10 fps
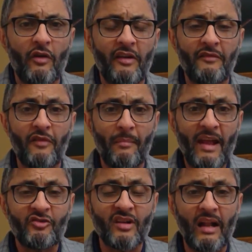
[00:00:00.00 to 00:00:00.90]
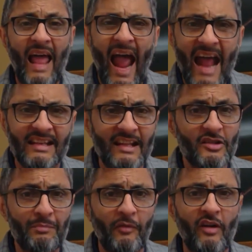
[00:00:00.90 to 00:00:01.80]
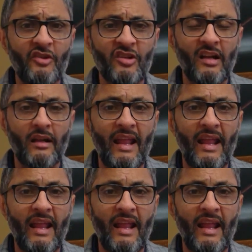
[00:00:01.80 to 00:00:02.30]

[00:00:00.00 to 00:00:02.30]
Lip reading: informational and inspirational.